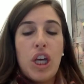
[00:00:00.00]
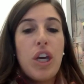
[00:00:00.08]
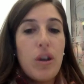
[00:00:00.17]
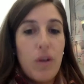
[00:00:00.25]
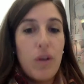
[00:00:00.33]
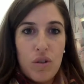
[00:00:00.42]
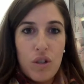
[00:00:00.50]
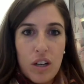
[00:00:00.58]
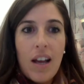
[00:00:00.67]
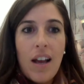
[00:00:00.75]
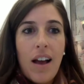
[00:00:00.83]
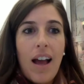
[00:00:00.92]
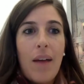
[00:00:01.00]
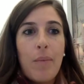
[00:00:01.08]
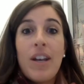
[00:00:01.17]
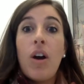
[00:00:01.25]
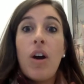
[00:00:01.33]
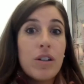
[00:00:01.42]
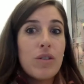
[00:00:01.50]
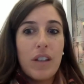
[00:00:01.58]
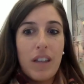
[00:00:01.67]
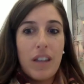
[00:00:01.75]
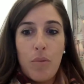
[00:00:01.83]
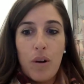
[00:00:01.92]
huge and we know is
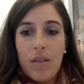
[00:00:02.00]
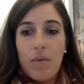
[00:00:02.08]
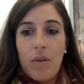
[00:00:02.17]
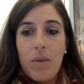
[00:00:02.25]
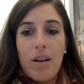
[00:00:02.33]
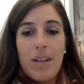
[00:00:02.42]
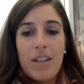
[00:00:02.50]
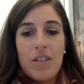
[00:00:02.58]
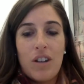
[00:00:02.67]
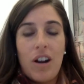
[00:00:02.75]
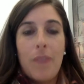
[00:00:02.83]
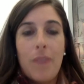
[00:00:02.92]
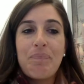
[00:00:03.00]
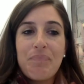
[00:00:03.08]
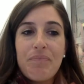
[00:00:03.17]
really important, we want to make sure